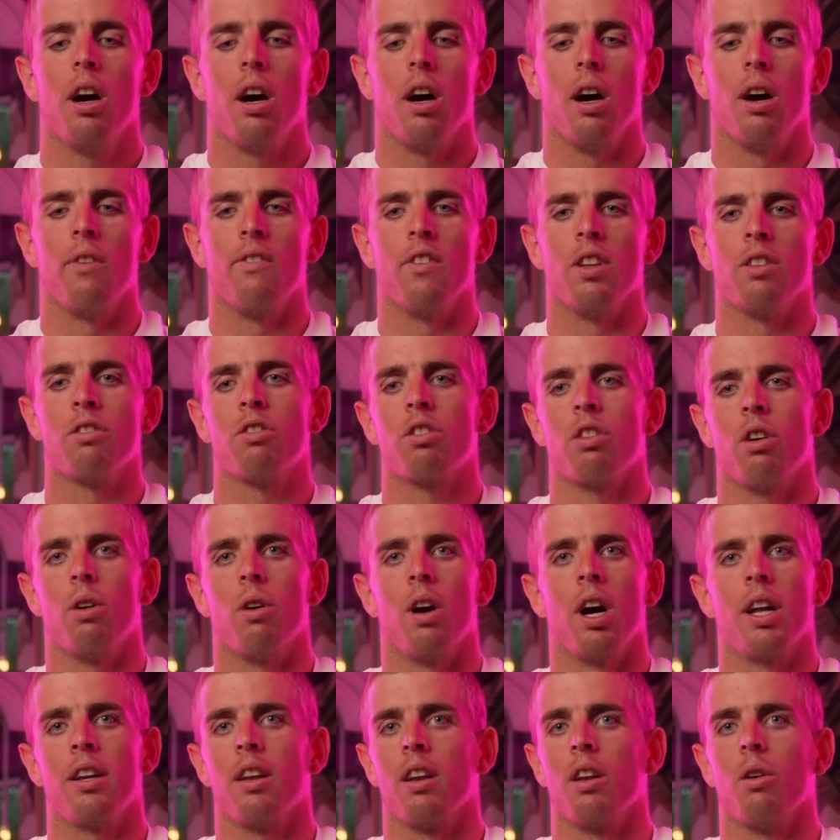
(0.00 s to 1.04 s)
And so
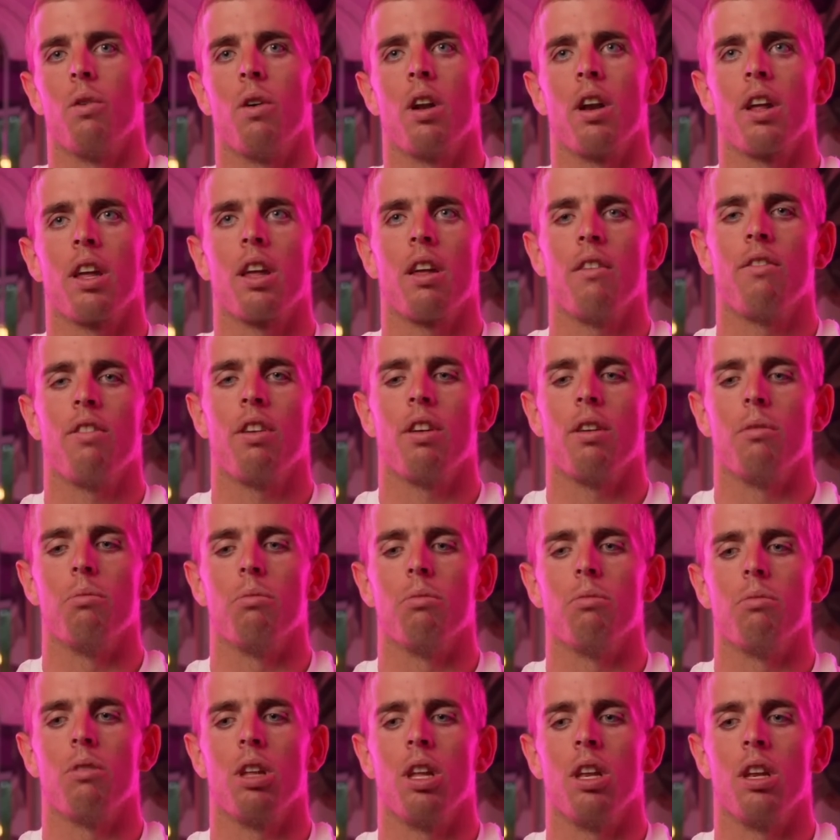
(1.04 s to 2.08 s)
I didn't want to give
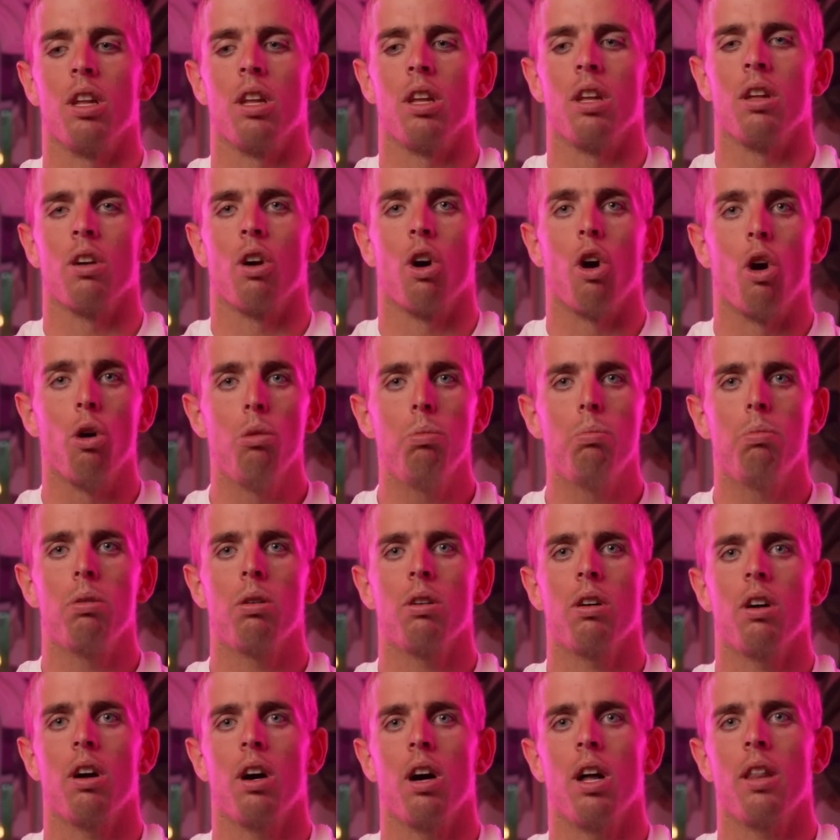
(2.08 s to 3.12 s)
him any hope
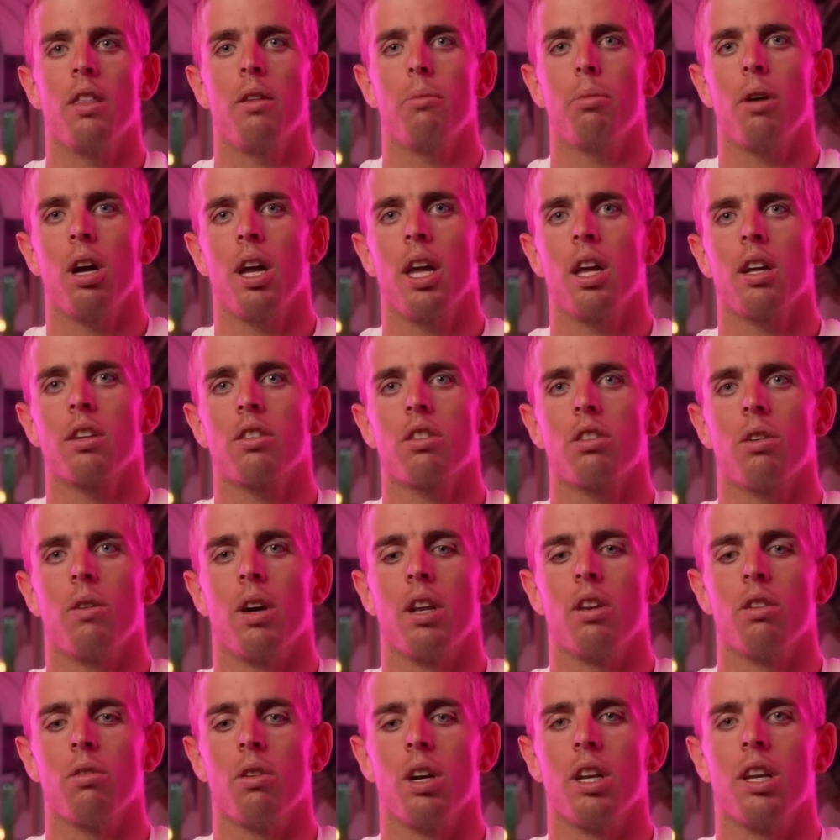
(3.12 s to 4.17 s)
on the bike. So I
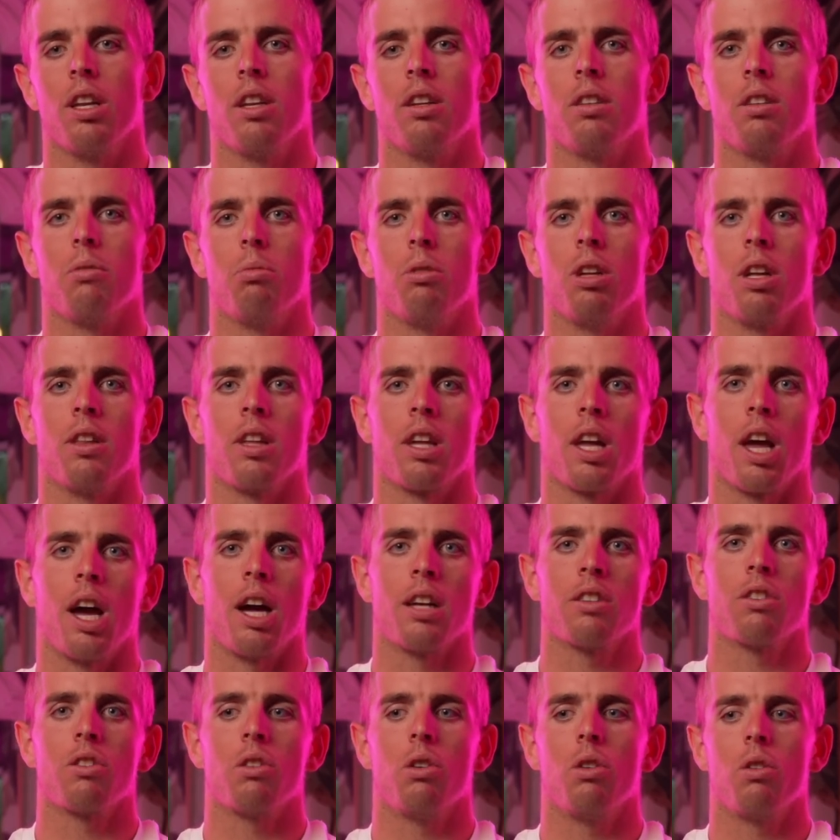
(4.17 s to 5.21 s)
knew I needed to be on the
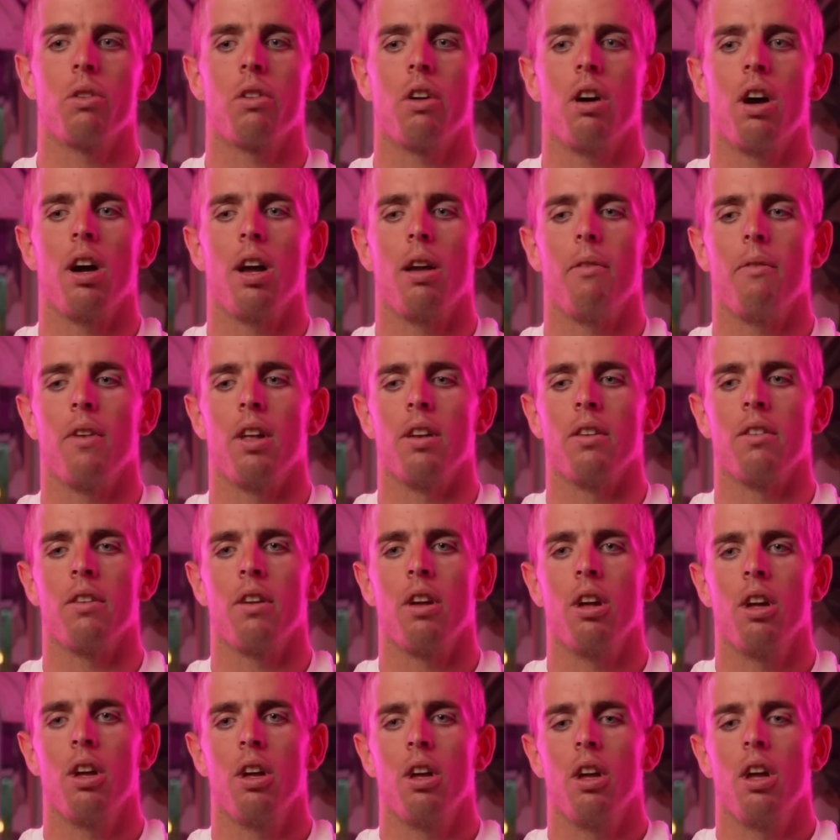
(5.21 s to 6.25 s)
gas the whole time. And
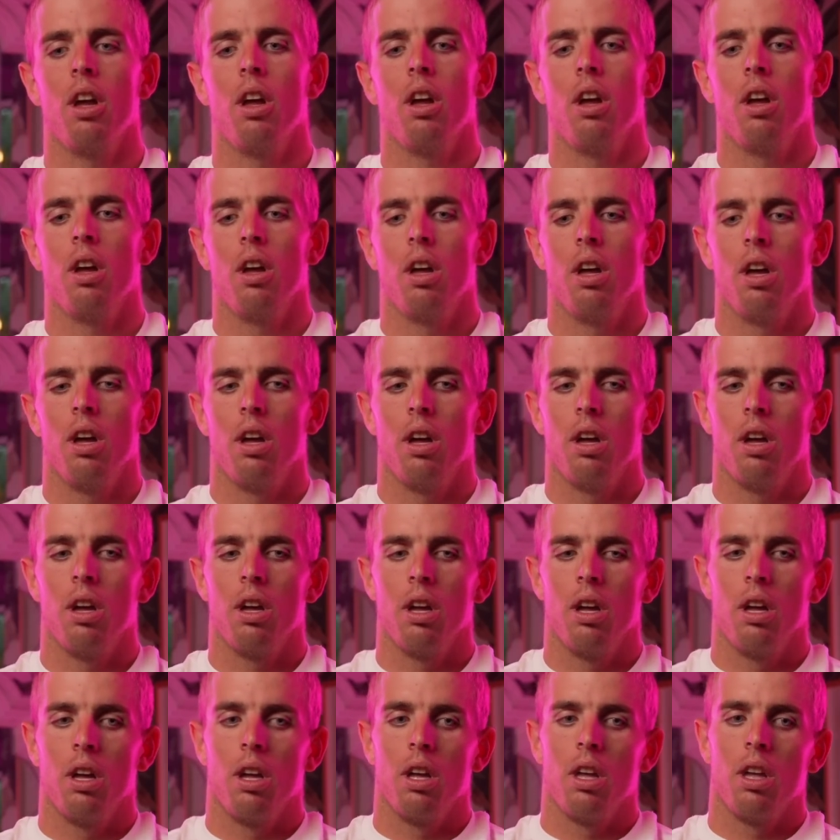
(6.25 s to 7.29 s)

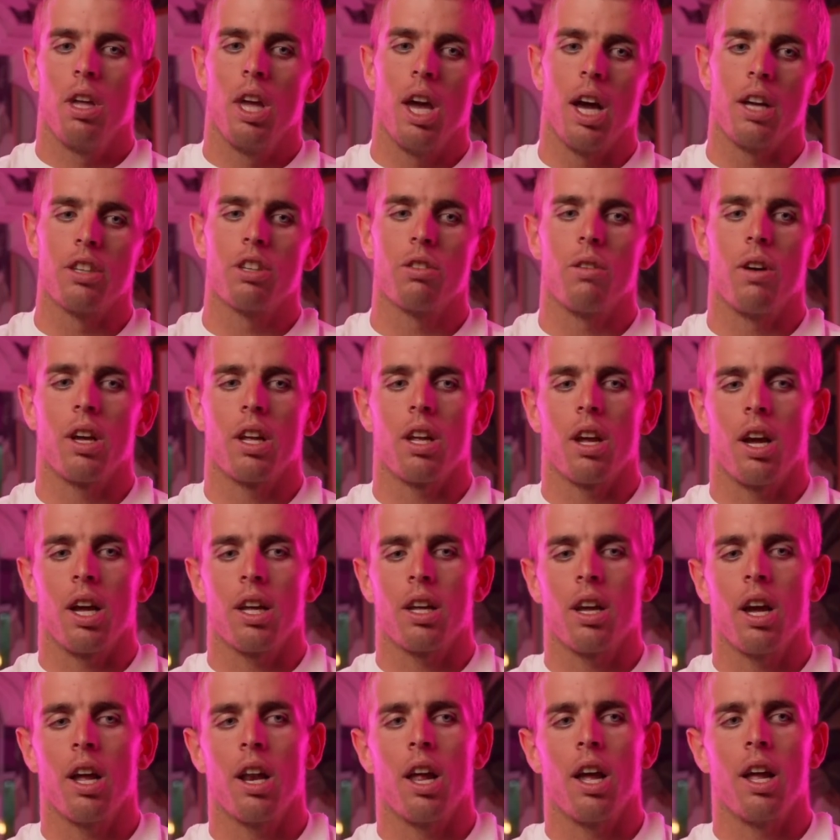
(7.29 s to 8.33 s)
yeah, so I
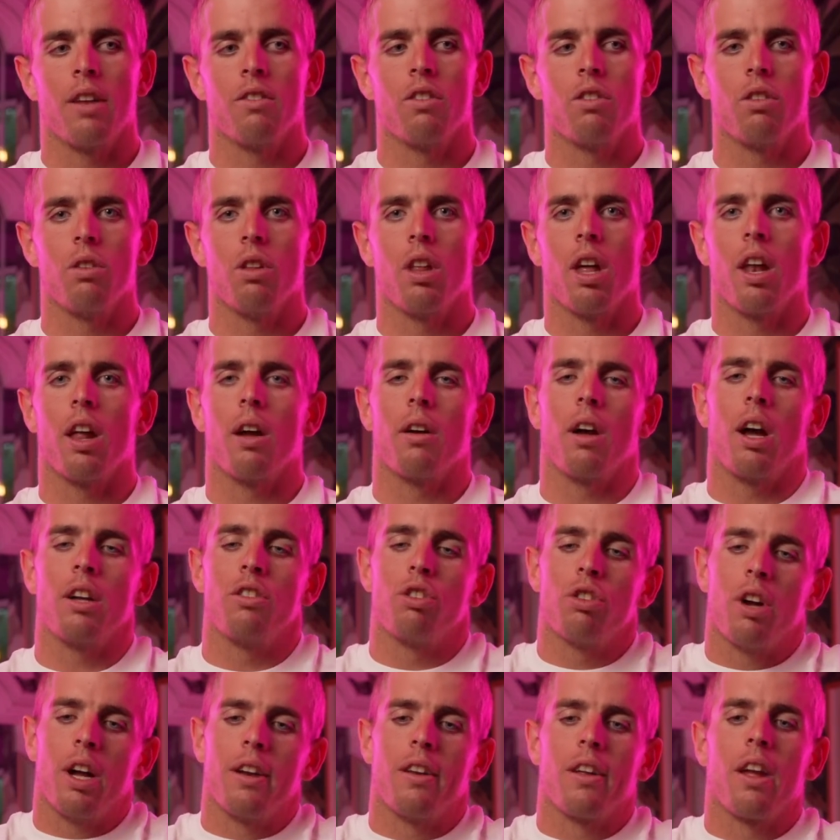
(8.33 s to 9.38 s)
kind of had to do that. I
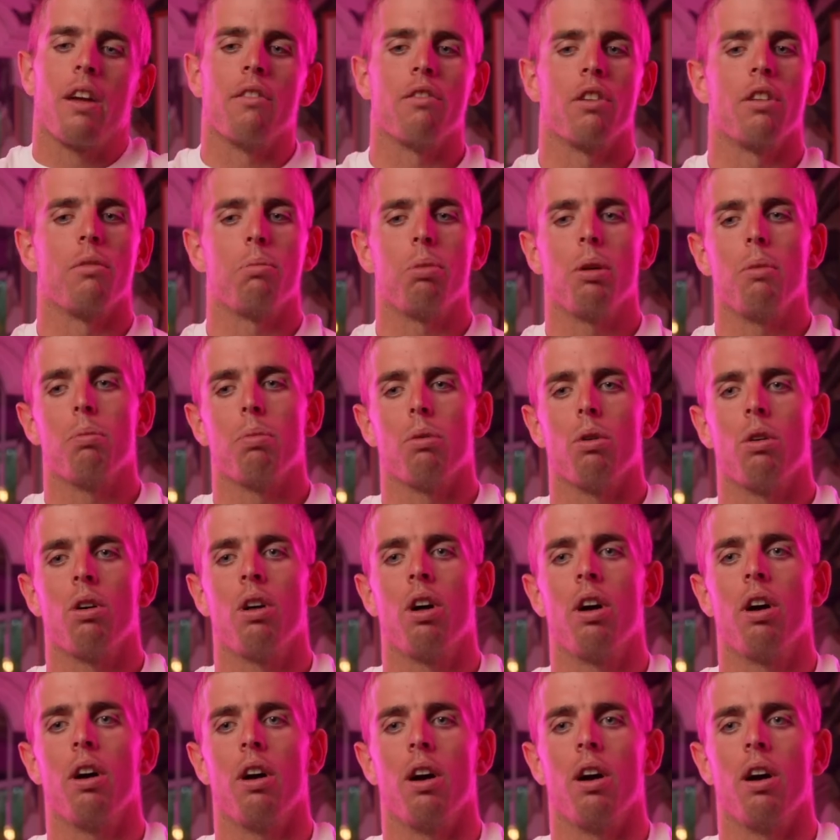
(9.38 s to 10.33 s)
tried to get rid of people.